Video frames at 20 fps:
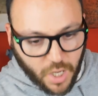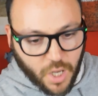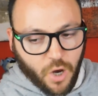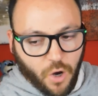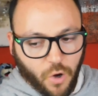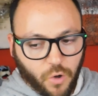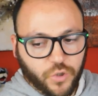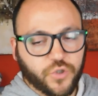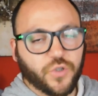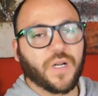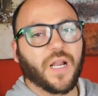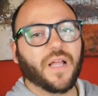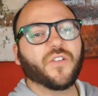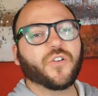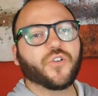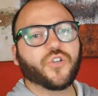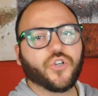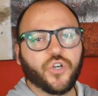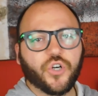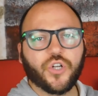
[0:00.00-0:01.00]
Also,
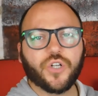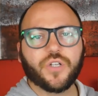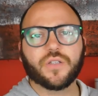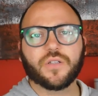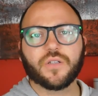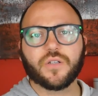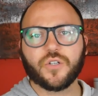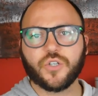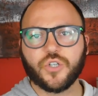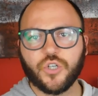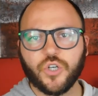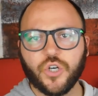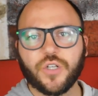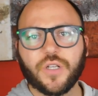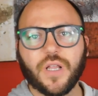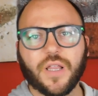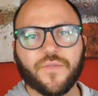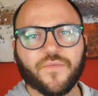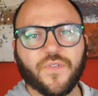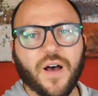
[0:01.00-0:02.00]
another good
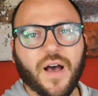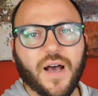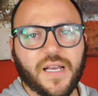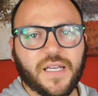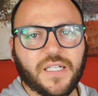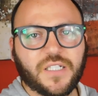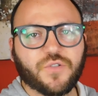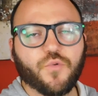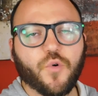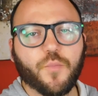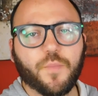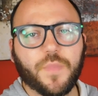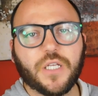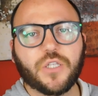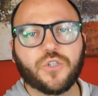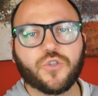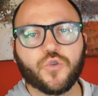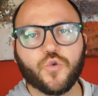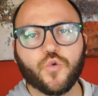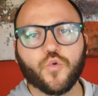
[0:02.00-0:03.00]
advice would be
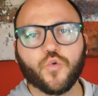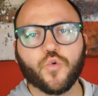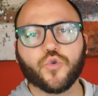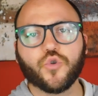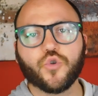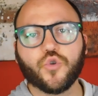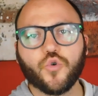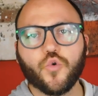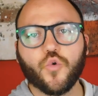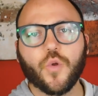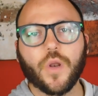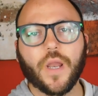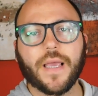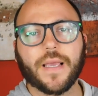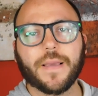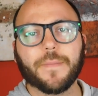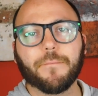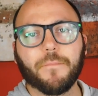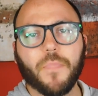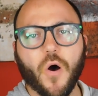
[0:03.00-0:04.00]
to do
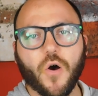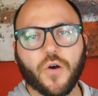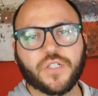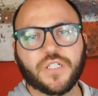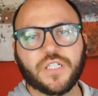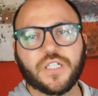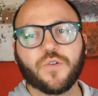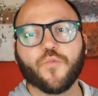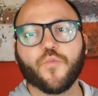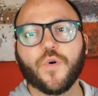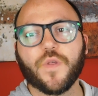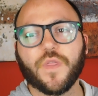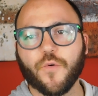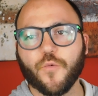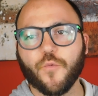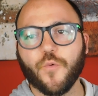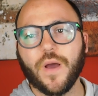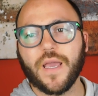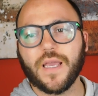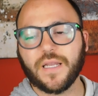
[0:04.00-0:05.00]
like boxing with a
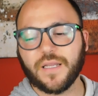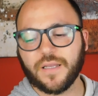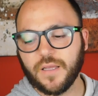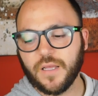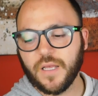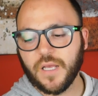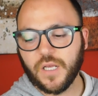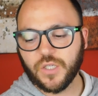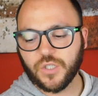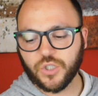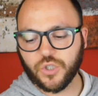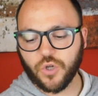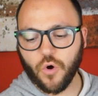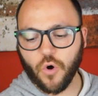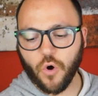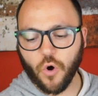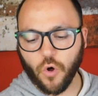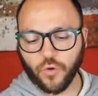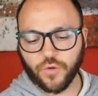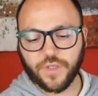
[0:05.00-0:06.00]
weight. So
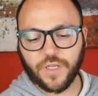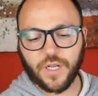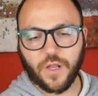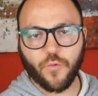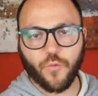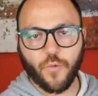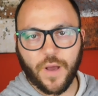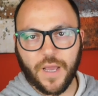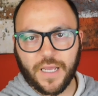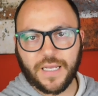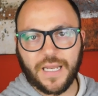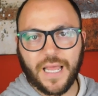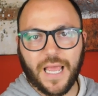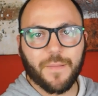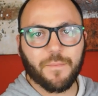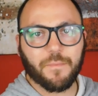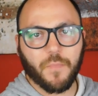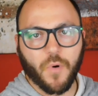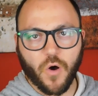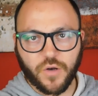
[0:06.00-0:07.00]
holding a weight
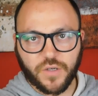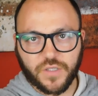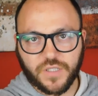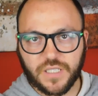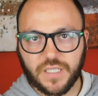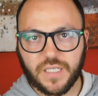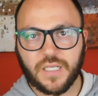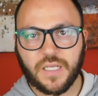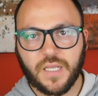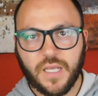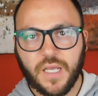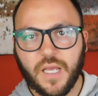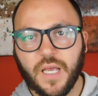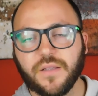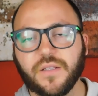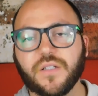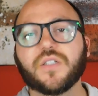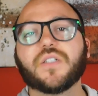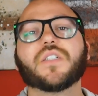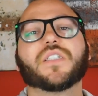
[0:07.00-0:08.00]
and boxing,
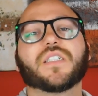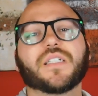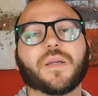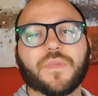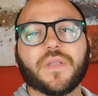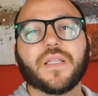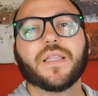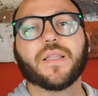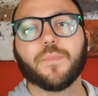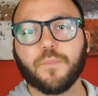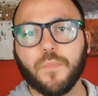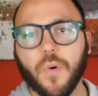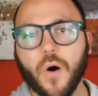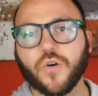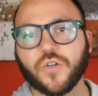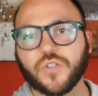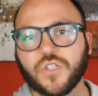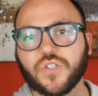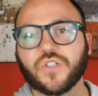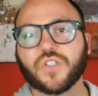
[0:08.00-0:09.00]
this is something the
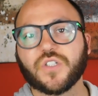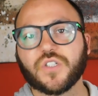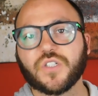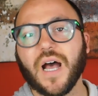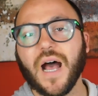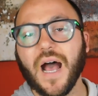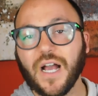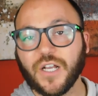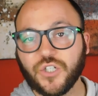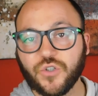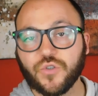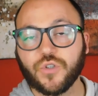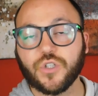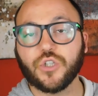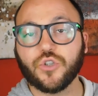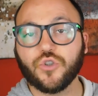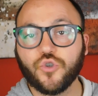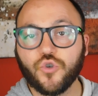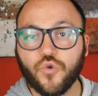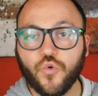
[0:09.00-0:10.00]
boxers actually
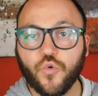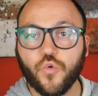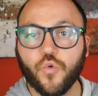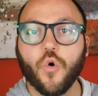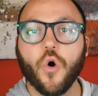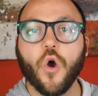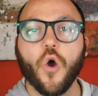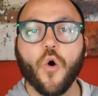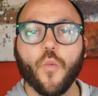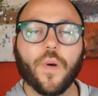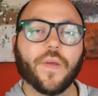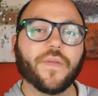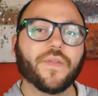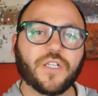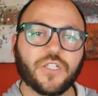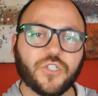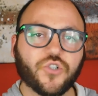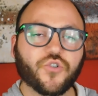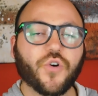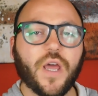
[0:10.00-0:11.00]
do when
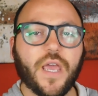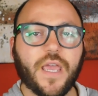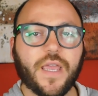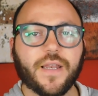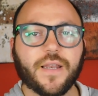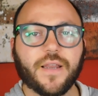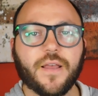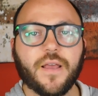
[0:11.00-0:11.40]
they train.